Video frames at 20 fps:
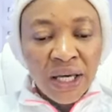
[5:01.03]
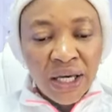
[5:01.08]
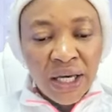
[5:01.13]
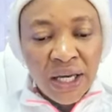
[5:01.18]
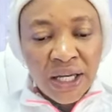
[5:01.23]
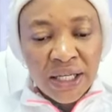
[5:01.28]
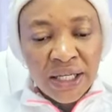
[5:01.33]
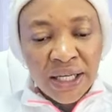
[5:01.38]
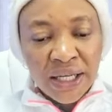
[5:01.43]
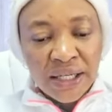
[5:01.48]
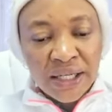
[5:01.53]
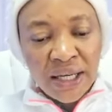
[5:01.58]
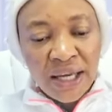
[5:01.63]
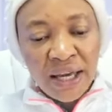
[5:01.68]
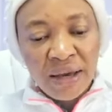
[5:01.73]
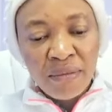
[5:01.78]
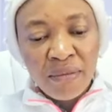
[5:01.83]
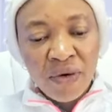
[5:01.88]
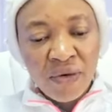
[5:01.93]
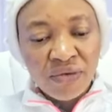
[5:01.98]
In the
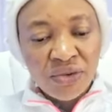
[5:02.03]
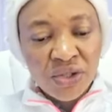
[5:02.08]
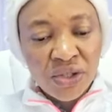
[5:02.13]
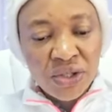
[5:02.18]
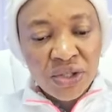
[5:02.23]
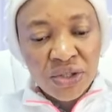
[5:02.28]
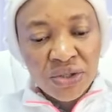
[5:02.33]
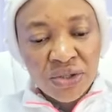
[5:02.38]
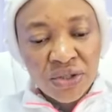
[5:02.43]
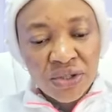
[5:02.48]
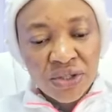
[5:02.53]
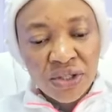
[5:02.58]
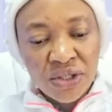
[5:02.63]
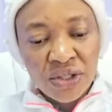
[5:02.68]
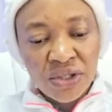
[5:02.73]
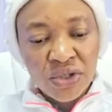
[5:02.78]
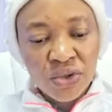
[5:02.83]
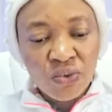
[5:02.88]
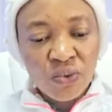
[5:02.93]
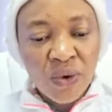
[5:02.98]
name of Jesus,
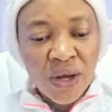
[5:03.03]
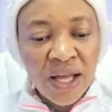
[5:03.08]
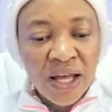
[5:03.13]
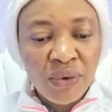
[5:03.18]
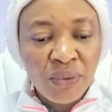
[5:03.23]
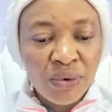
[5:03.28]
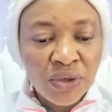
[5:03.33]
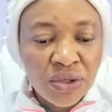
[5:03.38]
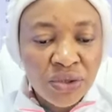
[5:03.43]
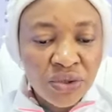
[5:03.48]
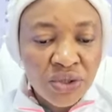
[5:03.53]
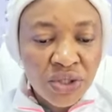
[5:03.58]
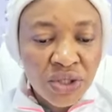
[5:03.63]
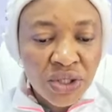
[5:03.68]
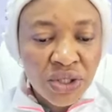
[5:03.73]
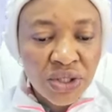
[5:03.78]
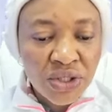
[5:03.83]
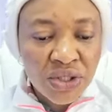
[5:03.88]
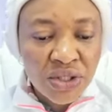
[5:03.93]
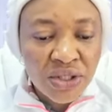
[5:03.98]
it is well with you.
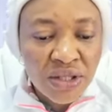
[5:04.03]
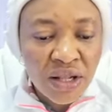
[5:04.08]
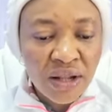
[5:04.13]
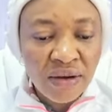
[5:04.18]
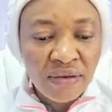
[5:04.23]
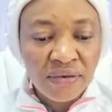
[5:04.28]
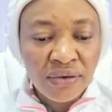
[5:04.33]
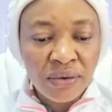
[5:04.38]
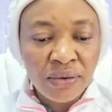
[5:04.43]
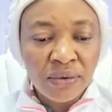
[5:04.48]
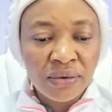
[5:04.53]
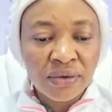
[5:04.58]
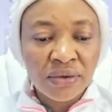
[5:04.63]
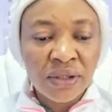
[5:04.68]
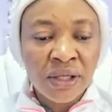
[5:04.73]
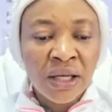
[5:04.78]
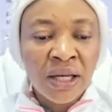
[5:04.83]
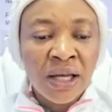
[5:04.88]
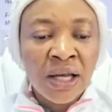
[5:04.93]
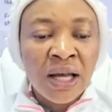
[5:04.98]
Jesus love you.
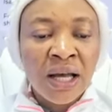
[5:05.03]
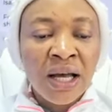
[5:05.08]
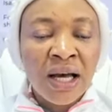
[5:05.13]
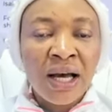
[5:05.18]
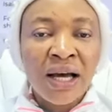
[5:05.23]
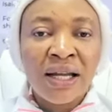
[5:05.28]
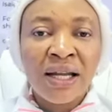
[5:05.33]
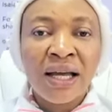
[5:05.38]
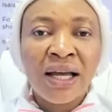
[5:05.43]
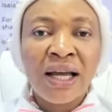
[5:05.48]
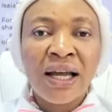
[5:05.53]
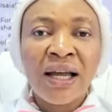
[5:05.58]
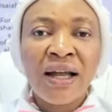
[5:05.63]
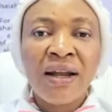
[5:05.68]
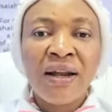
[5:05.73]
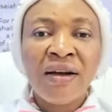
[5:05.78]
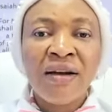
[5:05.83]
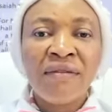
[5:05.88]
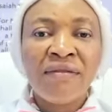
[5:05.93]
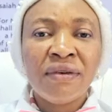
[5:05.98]
And I
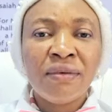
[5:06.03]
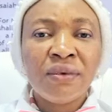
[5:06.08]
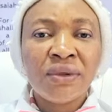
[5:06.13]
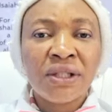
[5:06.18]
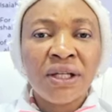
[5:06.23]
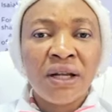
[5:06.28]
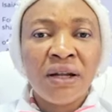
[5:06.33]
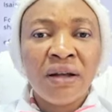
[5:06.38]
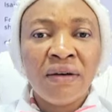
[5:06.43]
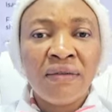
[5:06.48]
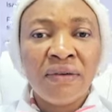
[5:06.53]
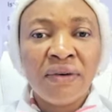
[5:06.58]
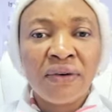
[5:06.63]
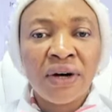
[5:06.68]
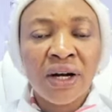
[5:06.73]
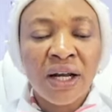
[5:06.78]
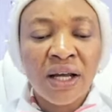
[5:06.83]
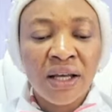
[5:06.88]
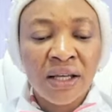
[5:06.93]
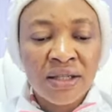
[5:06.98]
love you with the love of
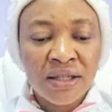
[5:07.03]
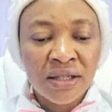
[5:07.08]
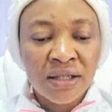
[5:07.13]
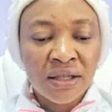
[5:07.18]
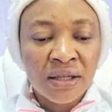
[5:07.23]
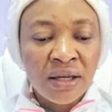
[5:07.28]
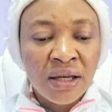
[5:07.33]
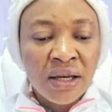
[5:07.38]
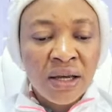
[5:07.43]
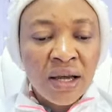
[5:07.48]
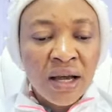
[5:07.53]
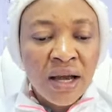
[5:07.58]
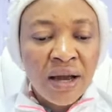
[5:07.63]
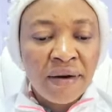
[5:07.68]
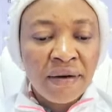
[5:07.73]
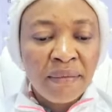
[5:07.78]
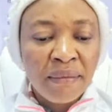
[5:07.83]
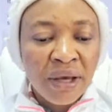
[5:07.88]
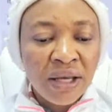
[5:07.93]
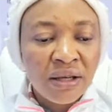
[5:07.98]
Christ. I
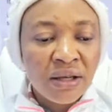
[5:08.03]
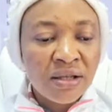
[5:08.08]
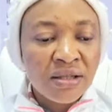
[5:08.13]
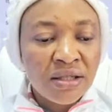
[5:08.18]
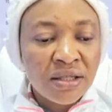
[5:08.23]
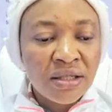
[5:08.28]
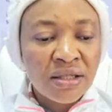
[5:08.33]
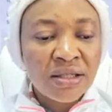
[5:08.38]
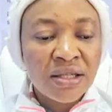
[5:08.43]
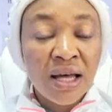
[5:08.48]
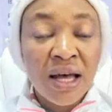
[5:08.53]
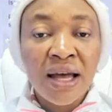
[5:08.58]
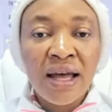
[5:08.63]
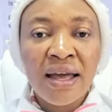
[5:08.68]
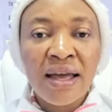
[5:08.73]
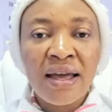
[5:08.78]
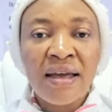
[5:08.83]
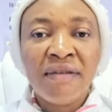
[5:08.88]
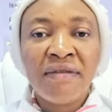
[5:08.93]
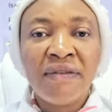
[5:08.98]
remain your
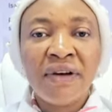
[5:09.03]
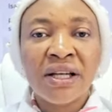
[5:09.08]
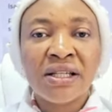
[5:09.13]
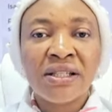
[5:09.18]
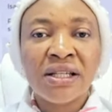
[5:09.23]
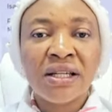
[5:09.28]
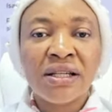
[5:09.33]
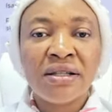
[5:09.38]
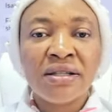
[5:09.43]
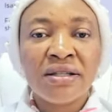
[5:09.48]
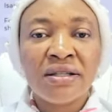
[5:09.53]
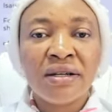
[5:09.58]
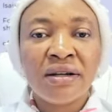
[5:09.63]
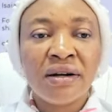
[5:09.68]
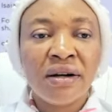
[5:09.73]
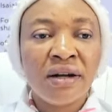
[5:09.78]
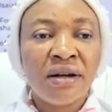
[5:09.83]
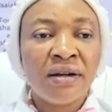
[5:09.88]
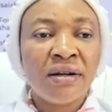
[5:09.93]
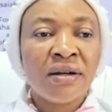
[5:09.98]
sister, Evangelist
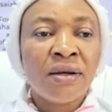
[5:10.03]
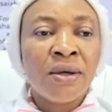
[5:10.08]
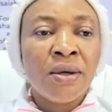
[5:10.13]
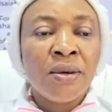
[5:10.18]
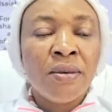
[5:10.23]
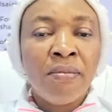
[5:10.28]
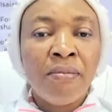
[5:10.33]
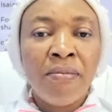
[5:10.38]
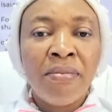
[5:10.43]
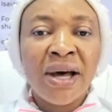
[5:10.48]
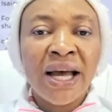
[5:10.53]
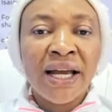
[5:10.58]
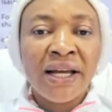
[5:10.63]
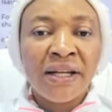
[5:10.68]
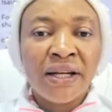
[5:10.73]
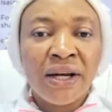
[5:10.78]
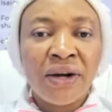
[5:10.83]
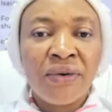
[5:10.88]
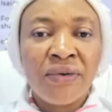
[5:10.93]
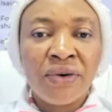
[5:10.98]
Sarah.
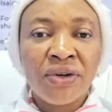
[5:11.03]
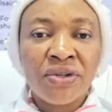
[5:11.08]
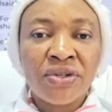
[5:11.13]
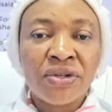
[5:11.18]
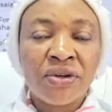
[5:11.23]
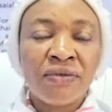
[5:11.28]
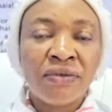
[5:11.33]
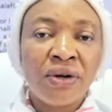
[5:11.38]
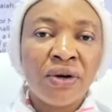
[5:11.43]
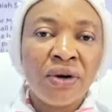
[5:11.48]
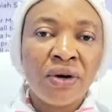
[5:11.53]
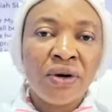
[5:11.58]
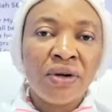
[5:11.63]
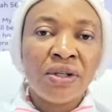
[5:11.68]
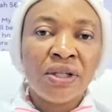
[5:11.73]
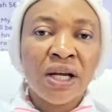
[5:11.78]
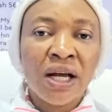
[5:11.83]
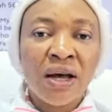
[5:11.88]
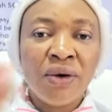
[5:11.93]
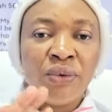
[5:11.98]
By the grace of
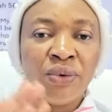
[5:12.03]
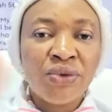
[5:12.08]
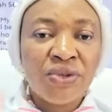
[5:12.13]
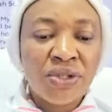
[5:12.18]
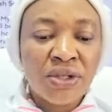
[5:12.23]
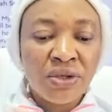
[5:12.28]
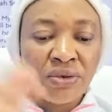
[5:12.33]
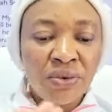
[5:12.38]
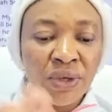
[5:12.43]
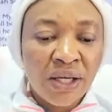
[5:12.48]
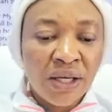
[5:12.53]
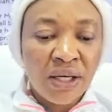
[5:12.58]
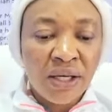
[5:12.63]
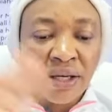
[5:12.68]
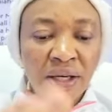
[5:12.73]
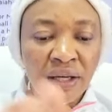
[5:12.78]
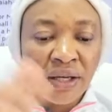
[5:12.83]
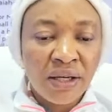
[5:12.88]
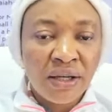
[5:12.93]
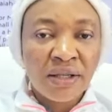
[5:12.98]
God, I will see you
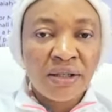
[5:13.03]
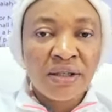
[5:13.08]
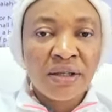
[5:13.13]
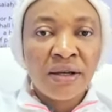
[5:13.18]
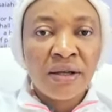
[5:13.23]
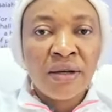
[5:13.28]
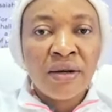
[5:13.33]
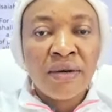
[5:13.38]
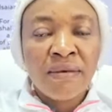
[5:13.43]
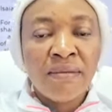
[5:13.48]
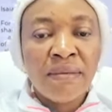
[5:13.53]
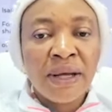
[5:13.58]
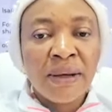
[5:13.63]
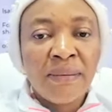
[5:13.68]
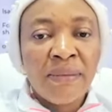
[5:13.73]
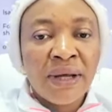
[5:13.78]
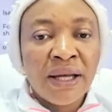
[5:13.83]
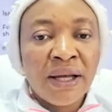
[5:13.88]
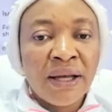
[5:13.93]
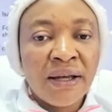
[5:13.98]
again.
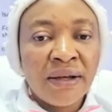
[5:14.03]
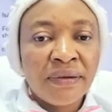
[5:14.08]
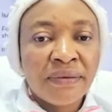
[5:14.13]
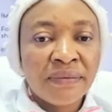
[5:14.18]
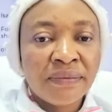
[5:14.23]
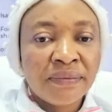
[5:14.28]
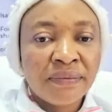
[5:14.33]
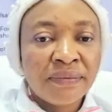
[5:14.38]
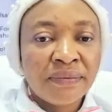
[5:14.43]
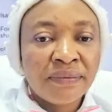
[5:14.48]
Bye-bye.